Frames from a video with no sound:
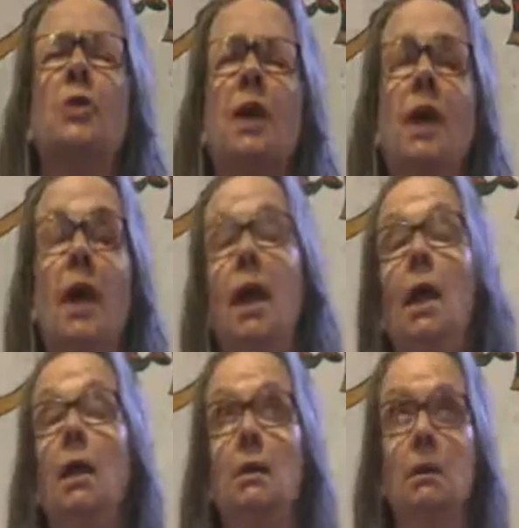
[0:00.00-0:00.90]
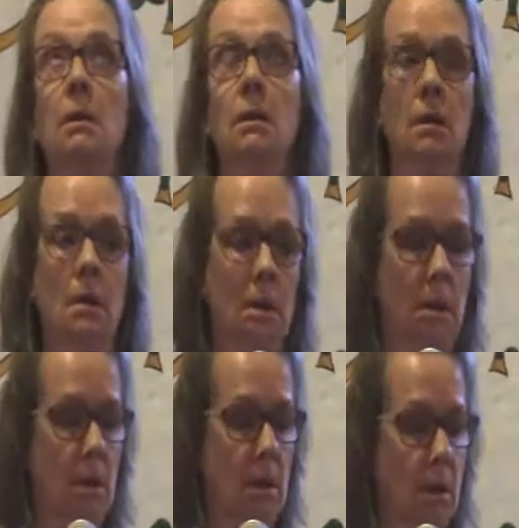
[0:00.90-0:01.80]
the hell
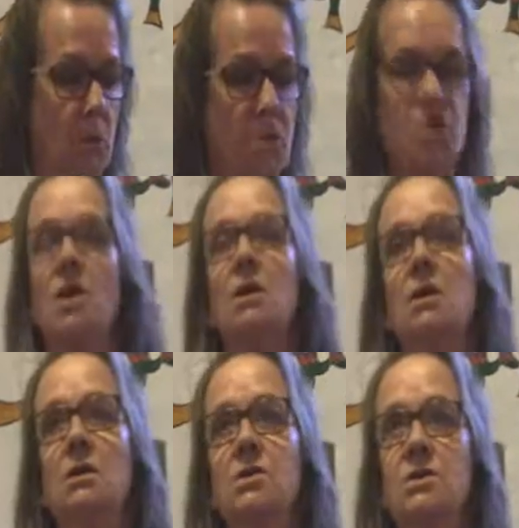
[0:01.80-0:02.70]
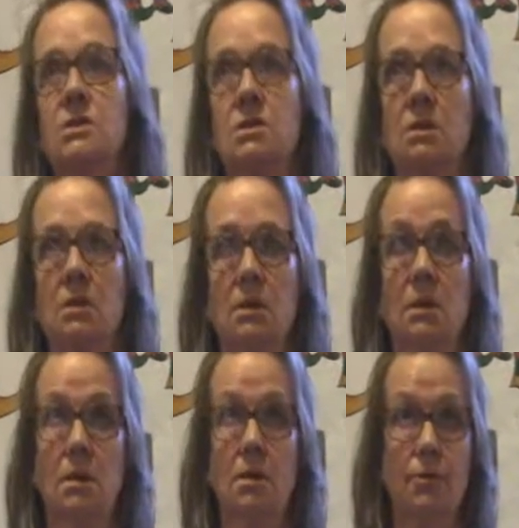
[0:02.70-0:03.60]
it was cast
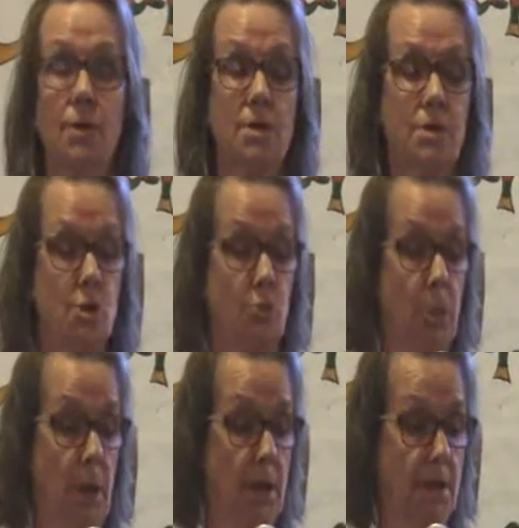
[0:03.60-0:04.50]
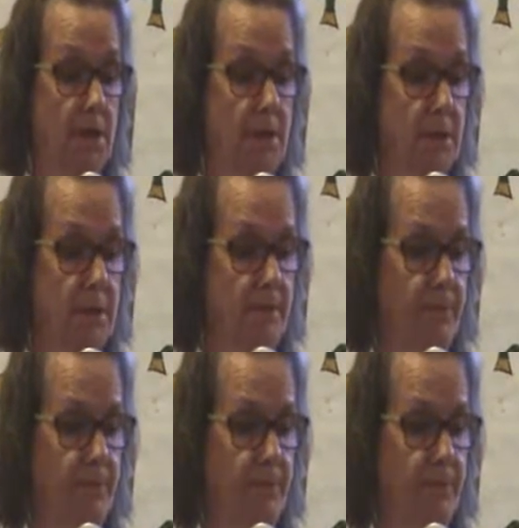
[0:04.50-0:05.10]
in the first place.